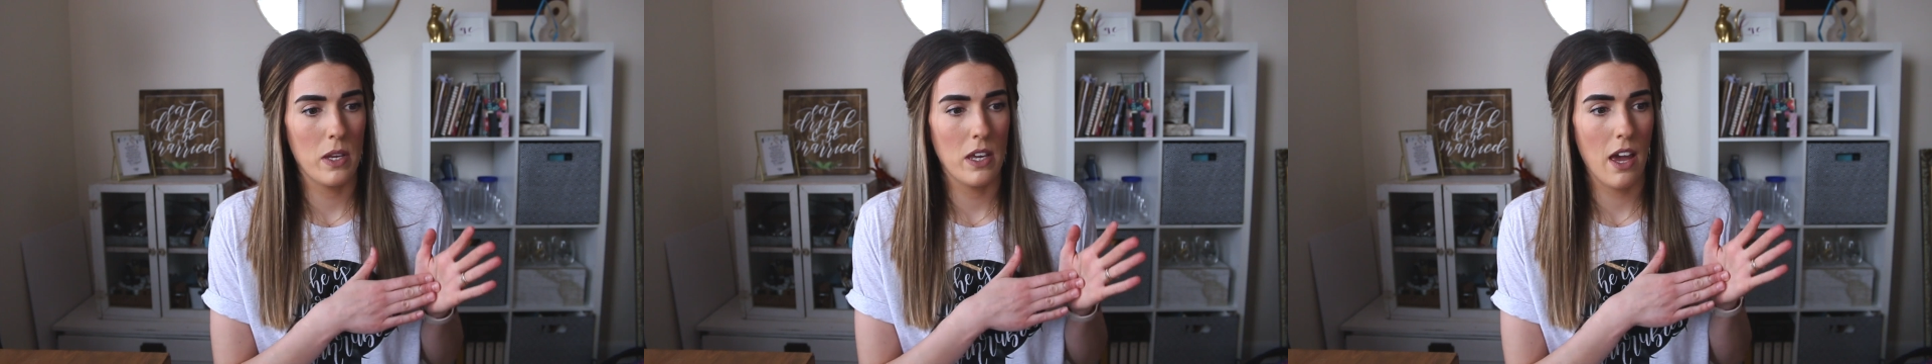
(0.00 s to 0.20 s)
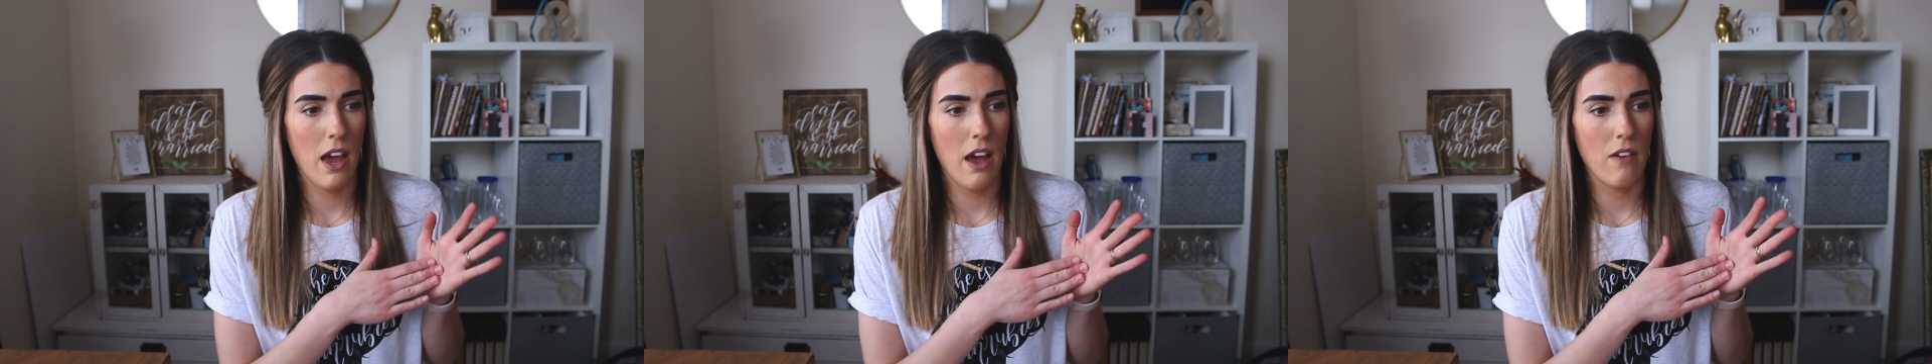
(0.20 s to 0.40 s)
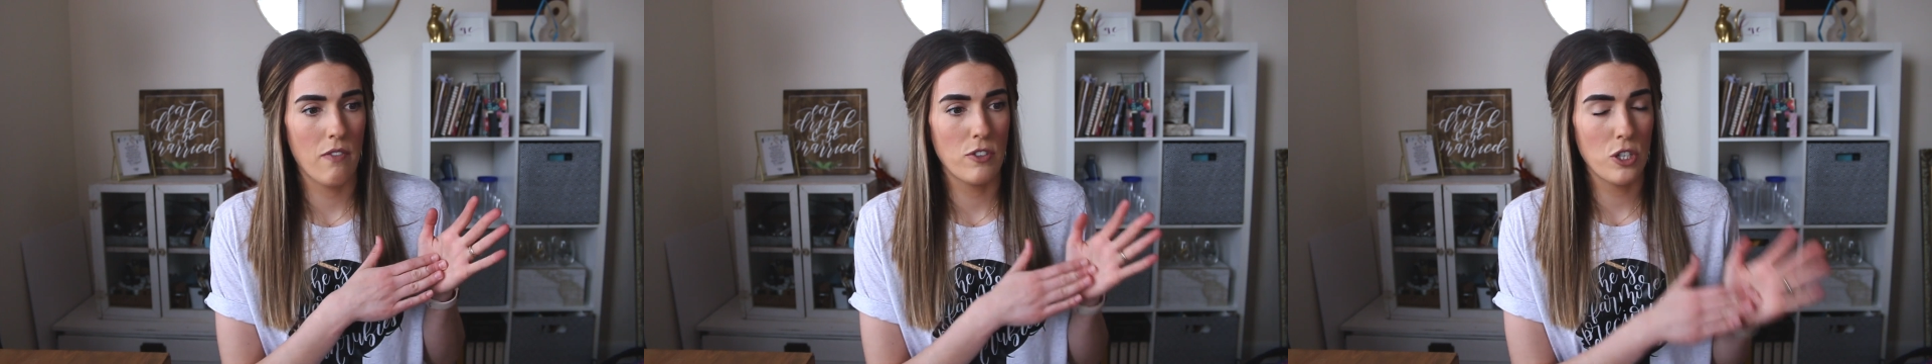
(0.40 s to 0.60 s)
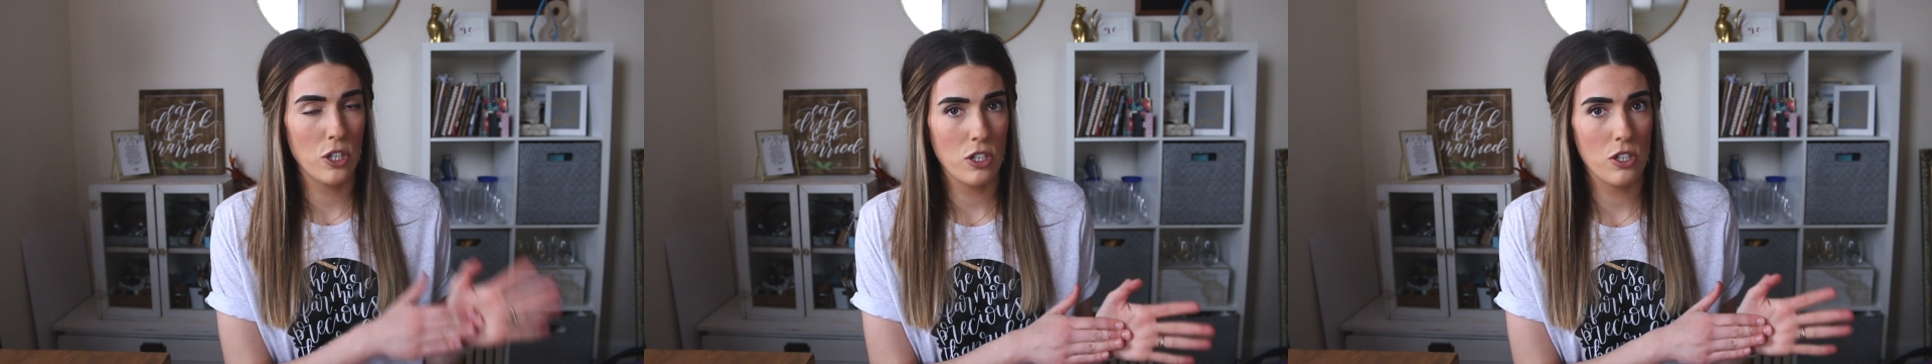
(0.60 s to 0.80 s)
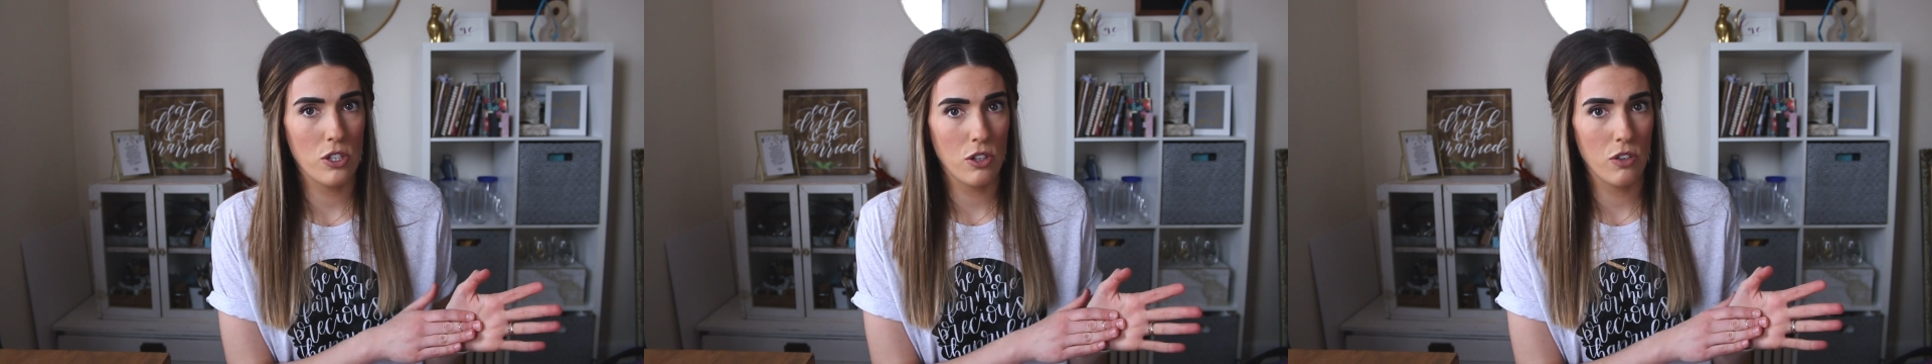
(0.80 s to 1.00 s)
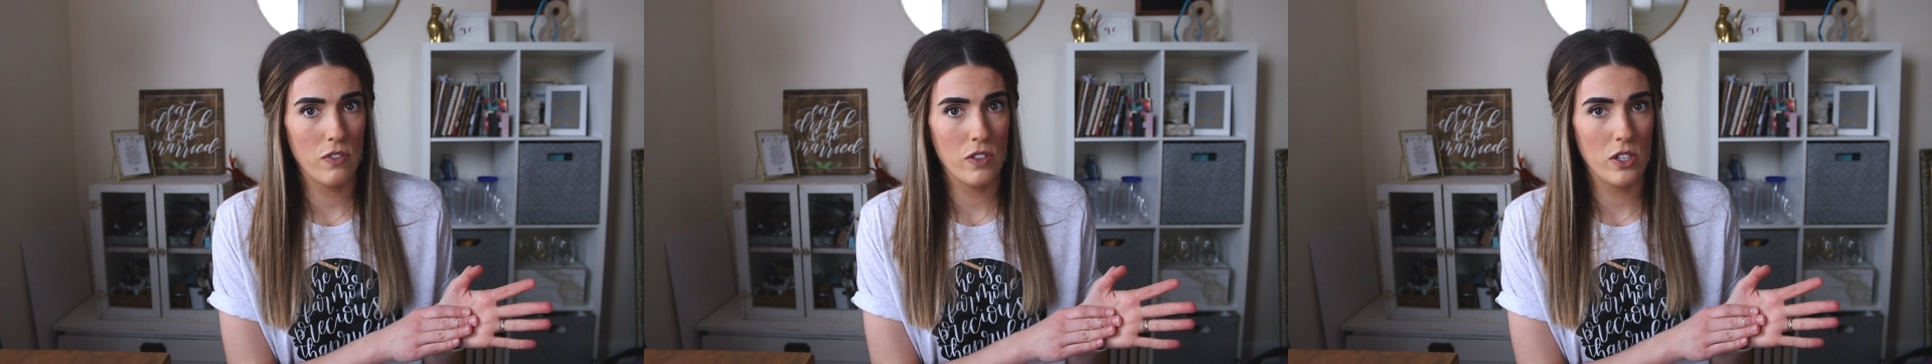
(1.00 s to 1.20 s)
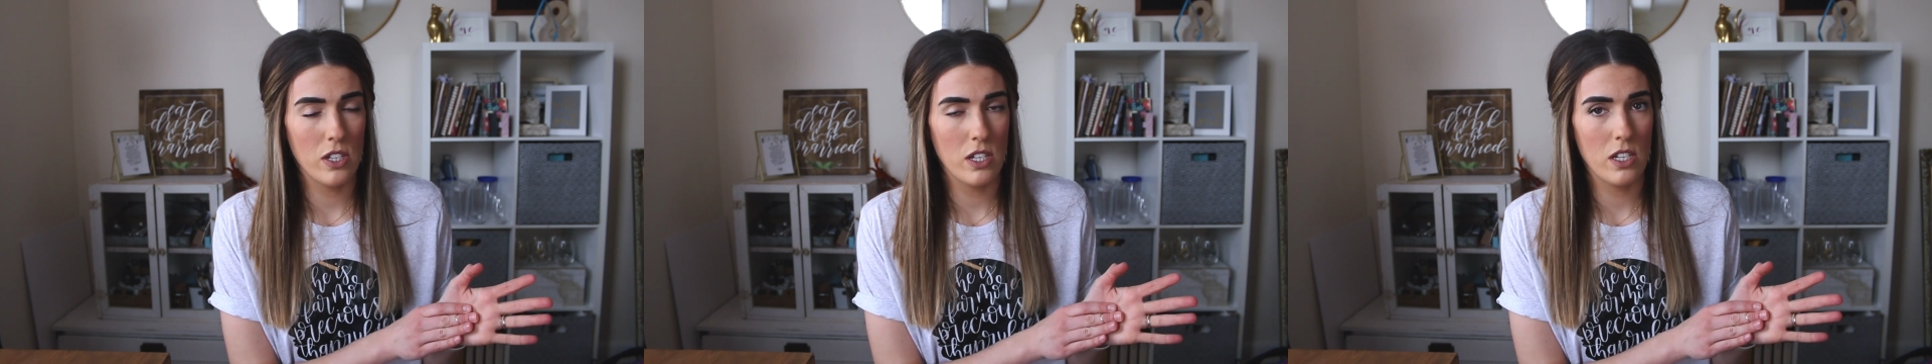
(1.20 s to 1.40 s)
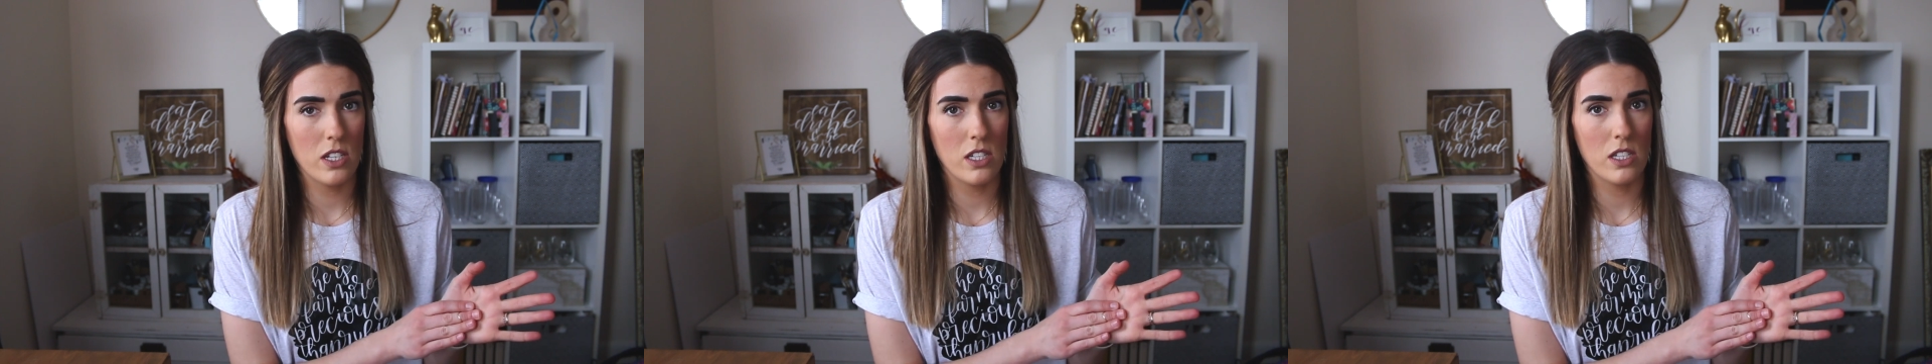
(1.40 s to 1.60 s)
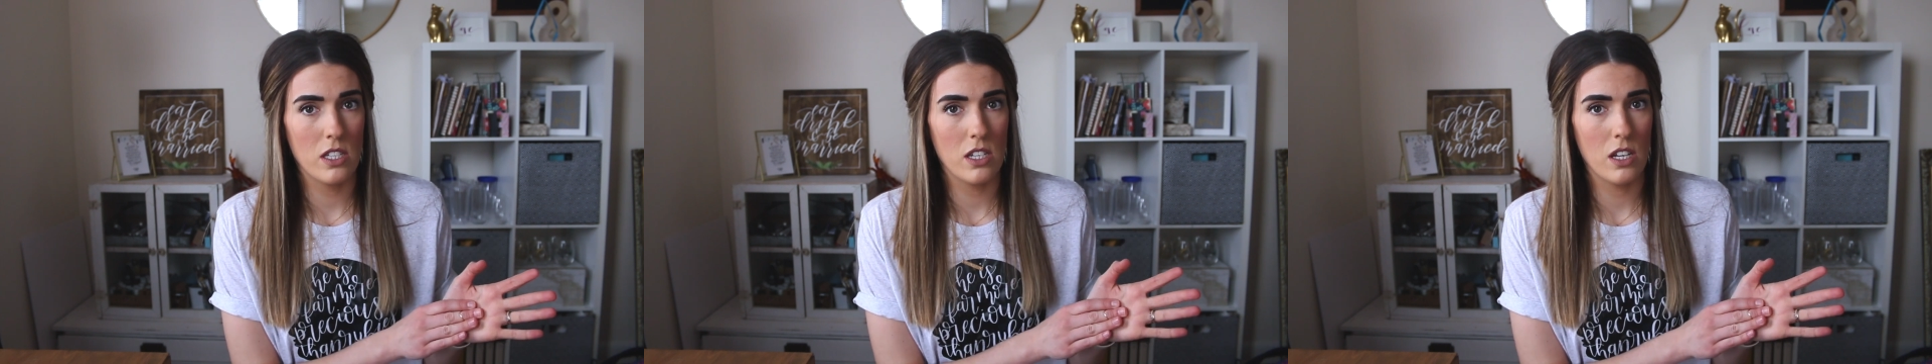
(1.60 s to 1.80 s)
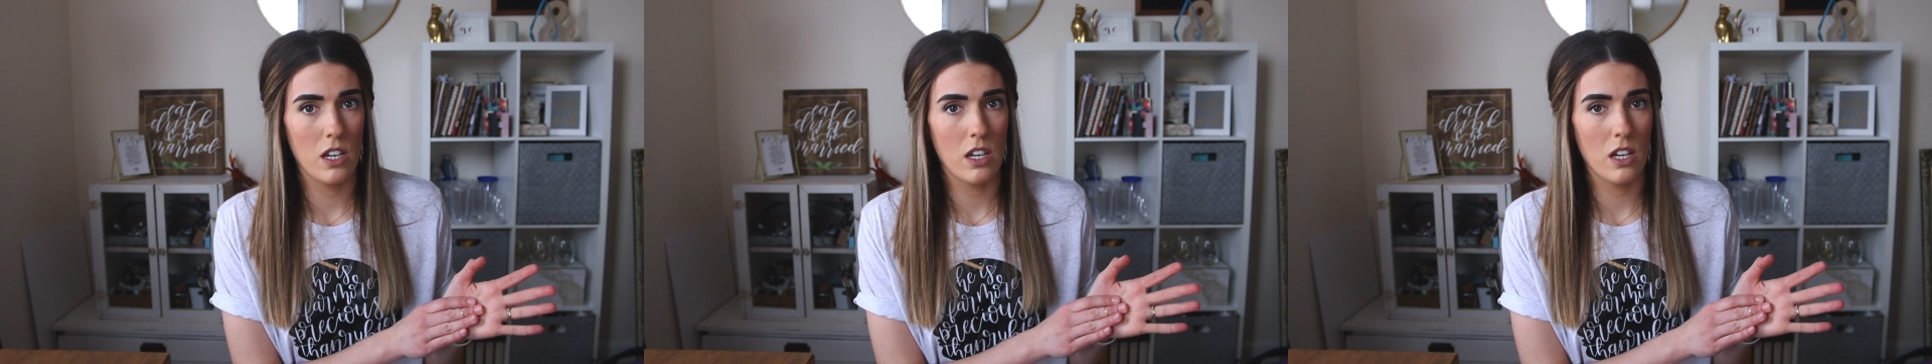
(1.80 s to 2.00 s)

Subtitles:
we have church services